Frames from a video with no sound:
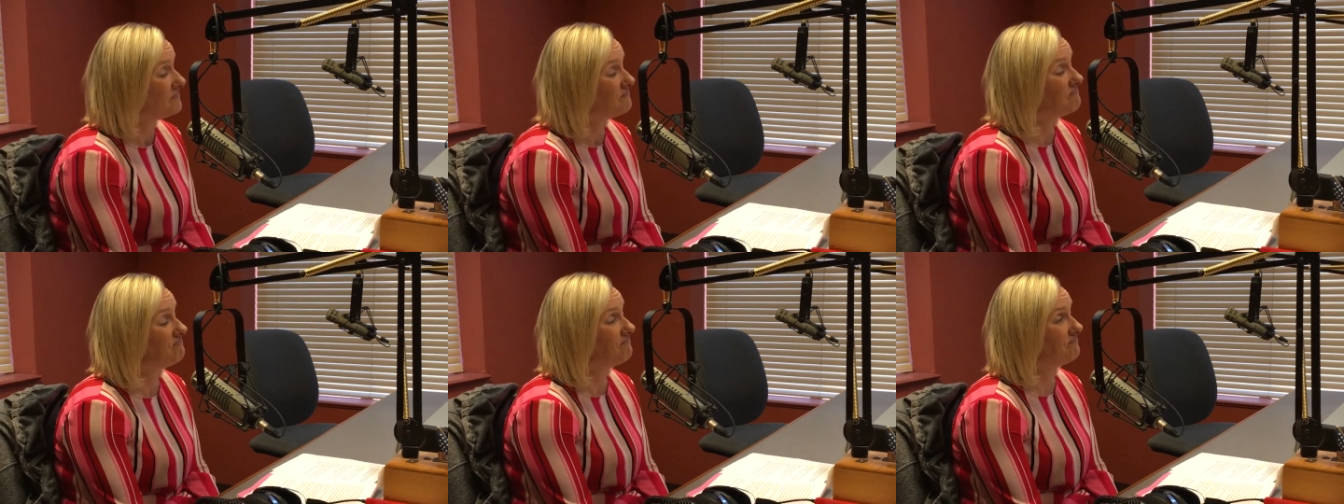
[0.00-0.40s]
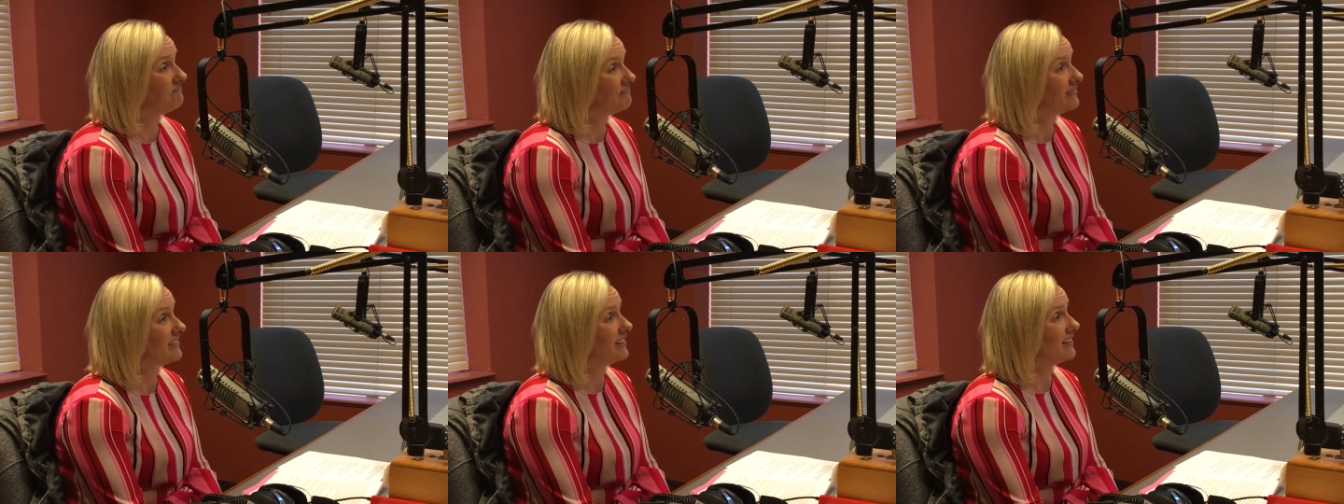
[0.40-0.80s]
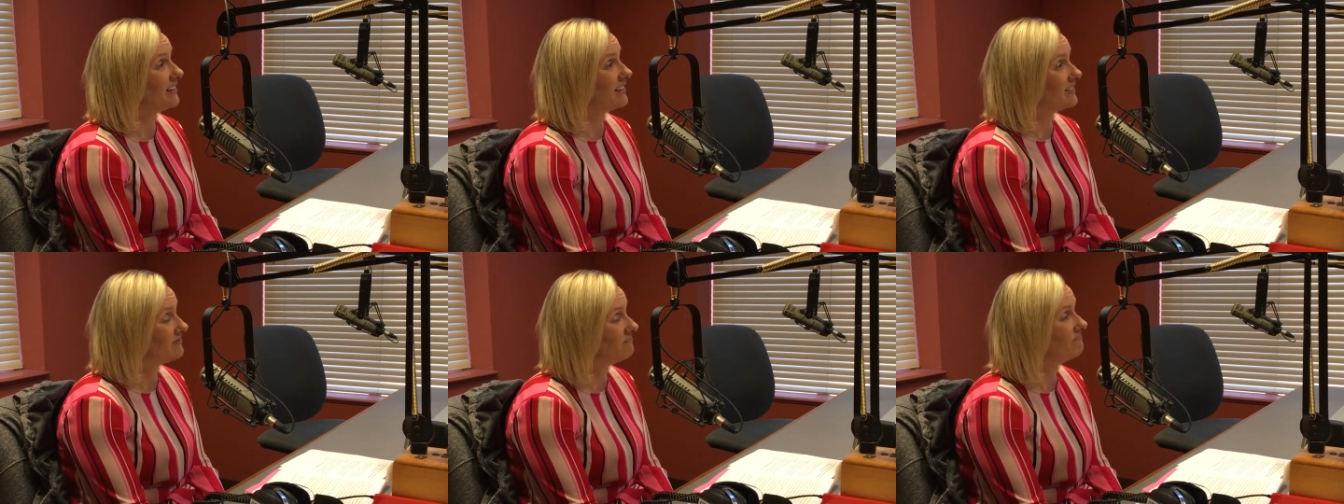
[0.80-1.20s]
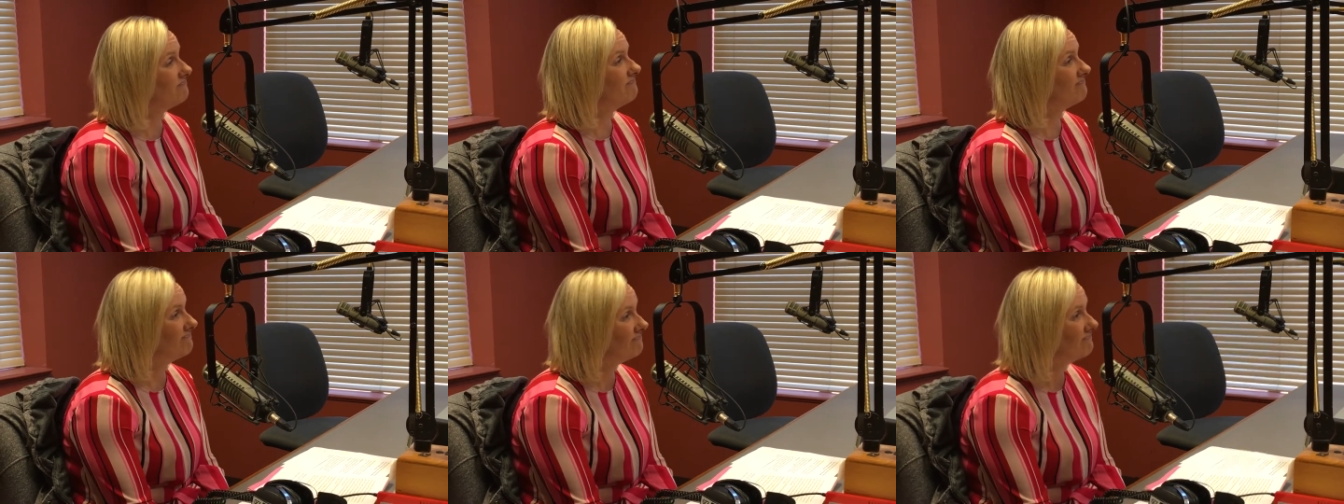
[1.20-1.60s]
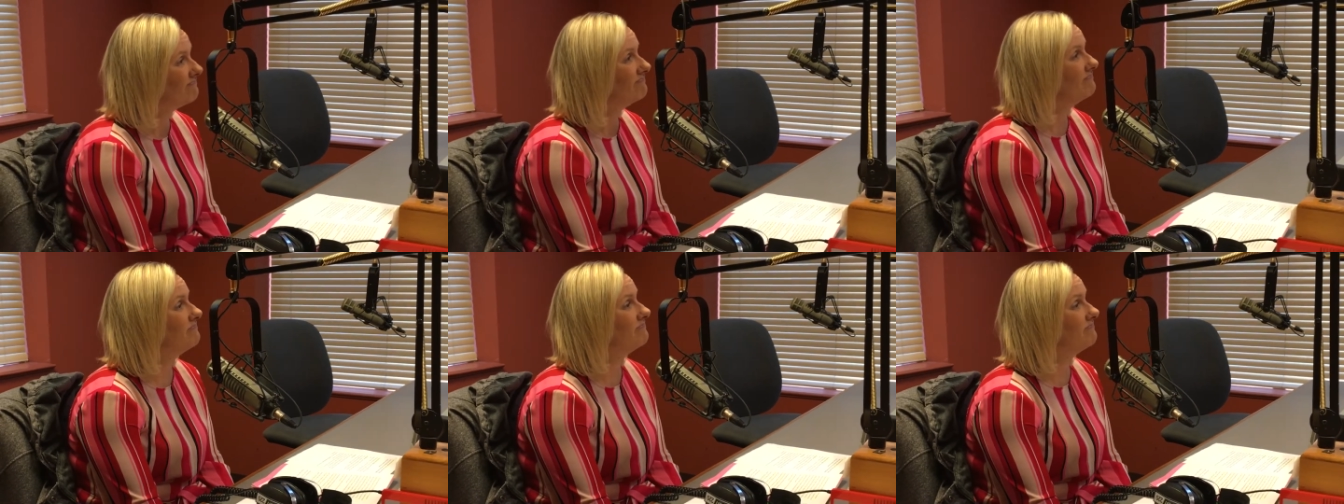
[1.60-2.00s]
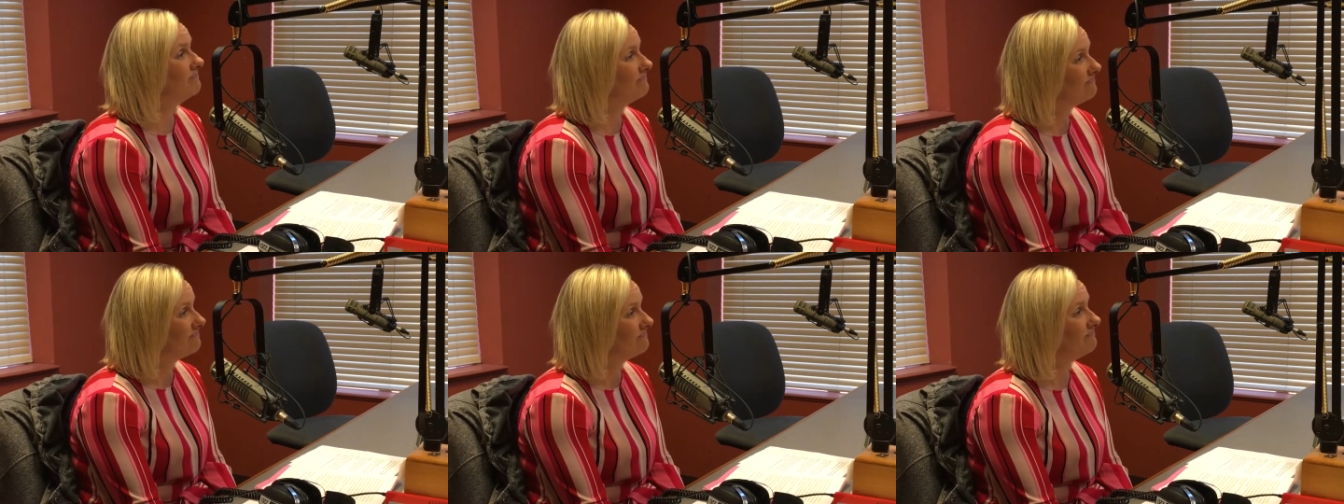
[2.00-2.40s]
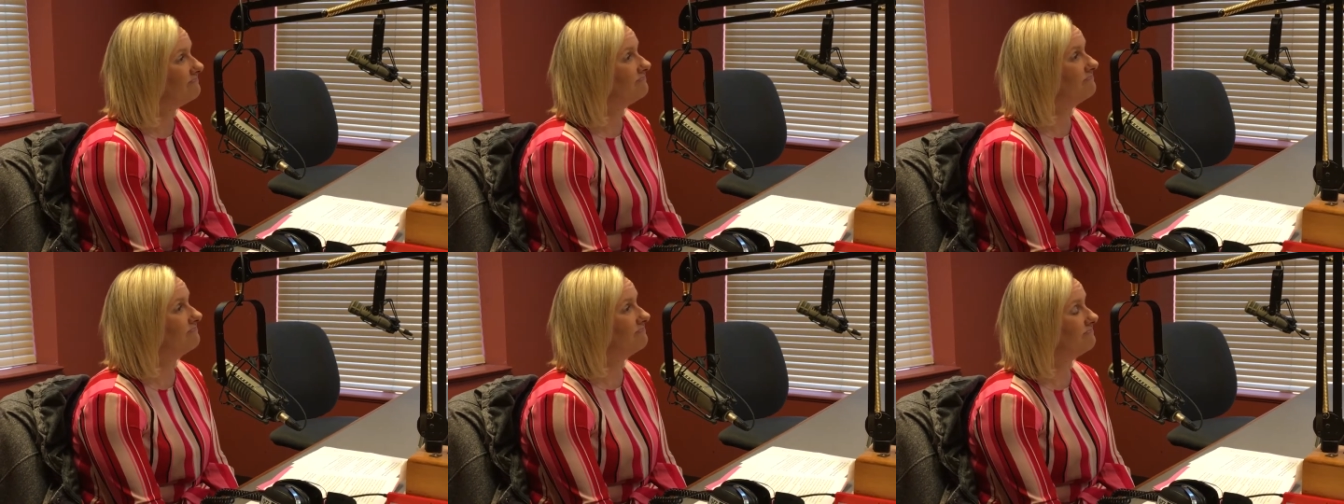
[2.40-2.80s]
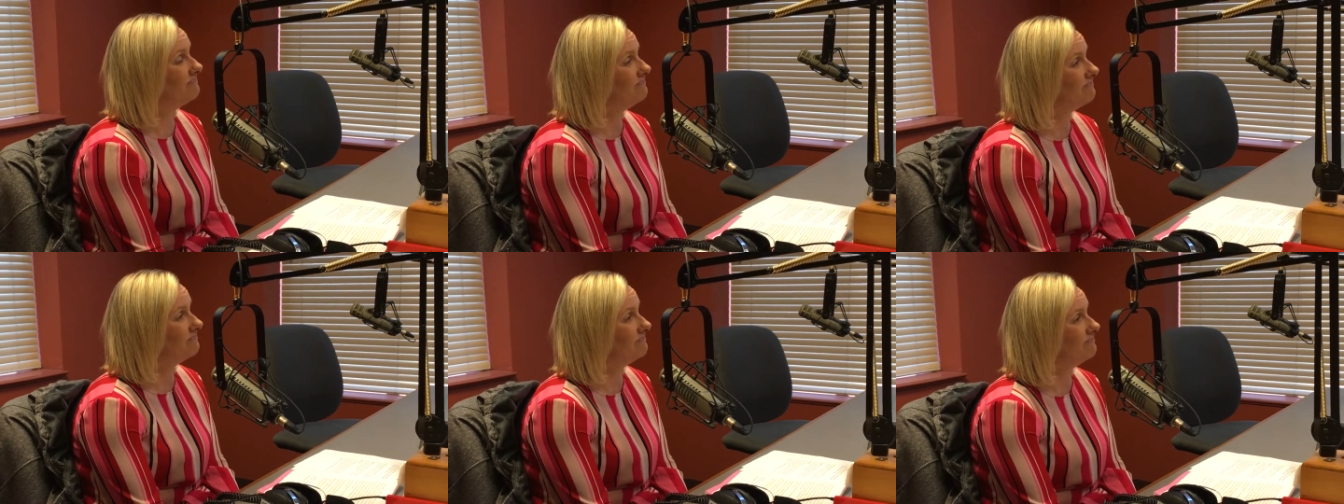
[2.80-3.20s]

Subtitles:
Yeah, you give them the baseline test, and that gives them an idea.